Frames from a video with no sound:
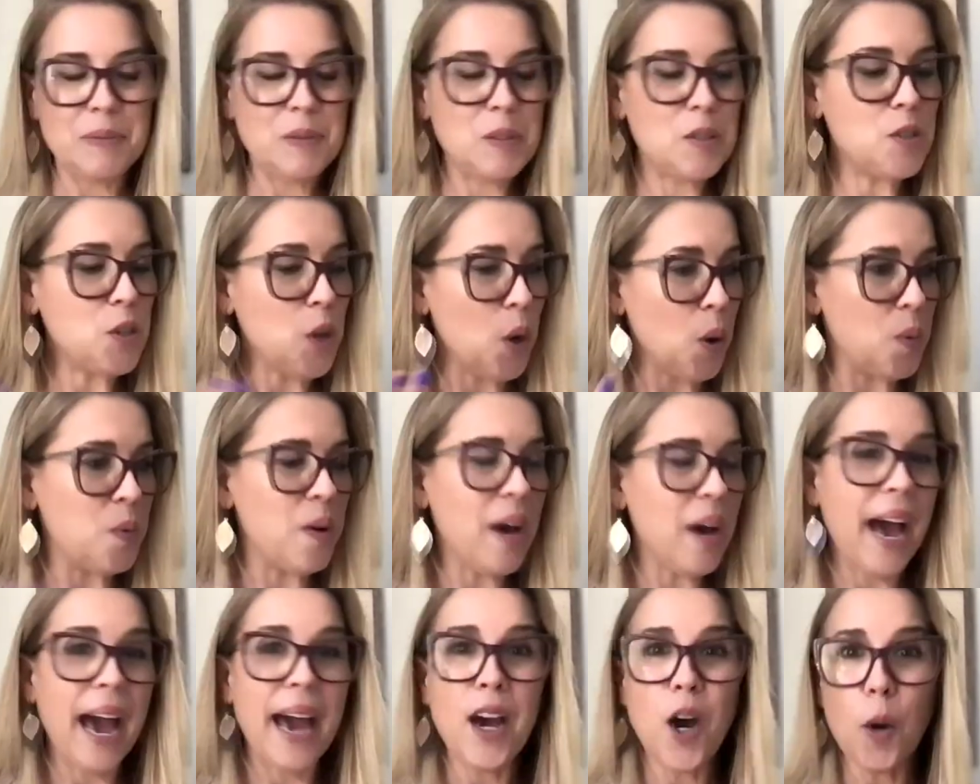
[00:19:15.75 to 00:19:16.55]
So
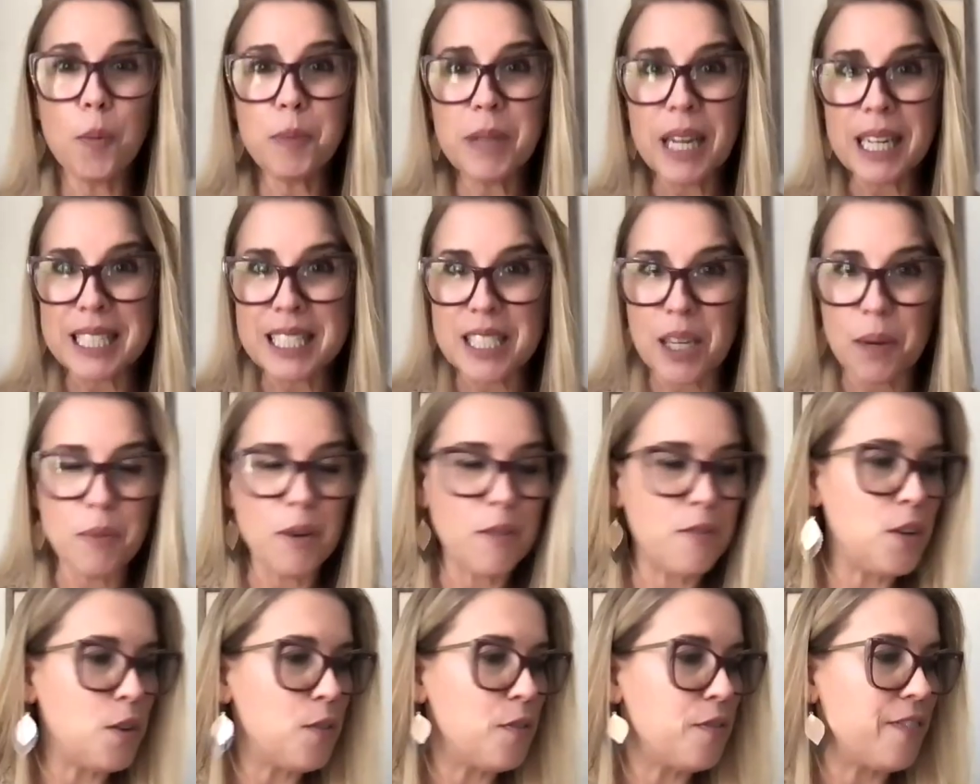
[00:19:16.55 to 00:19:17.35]
I hope that some
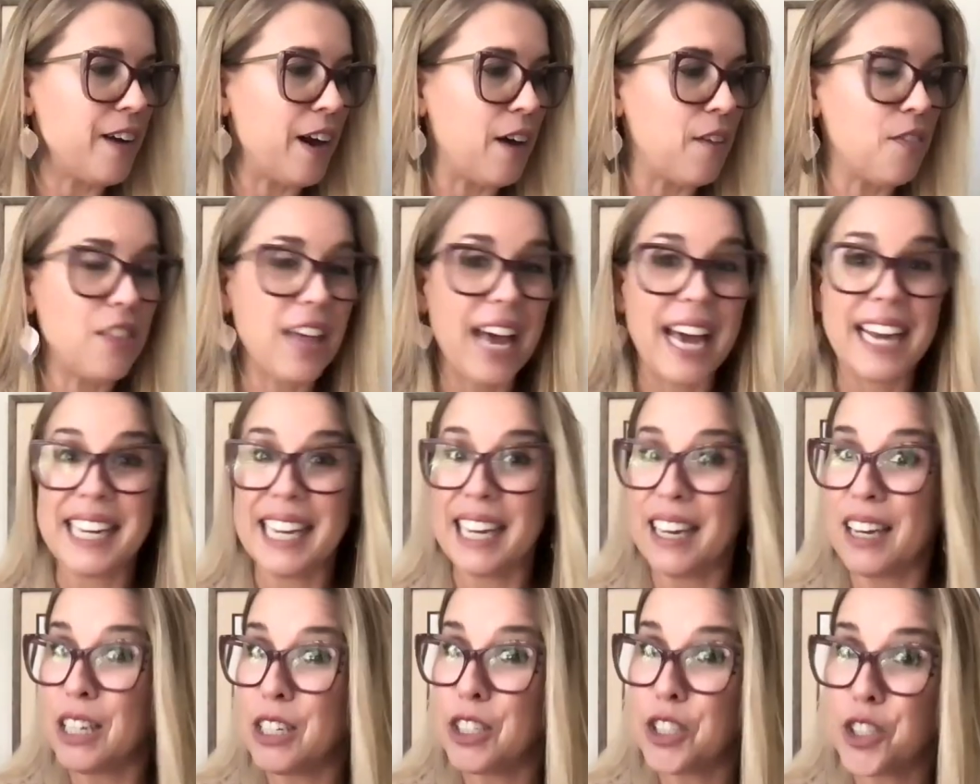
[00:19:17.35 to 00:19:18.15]
of you found that
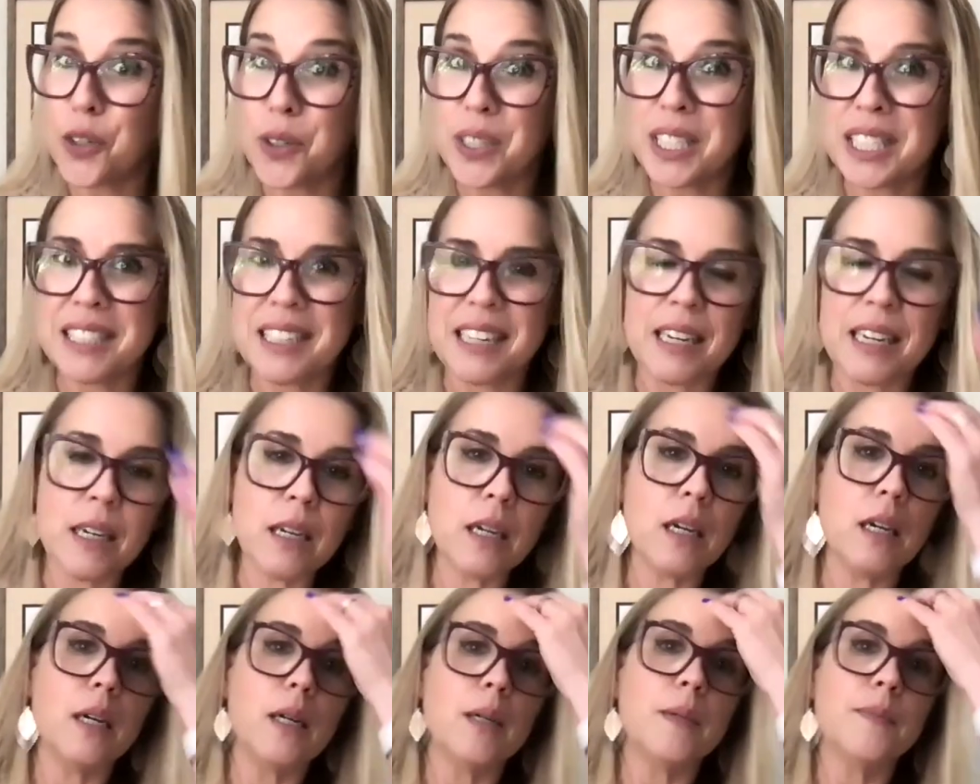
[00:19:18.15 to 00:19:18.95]
interesting,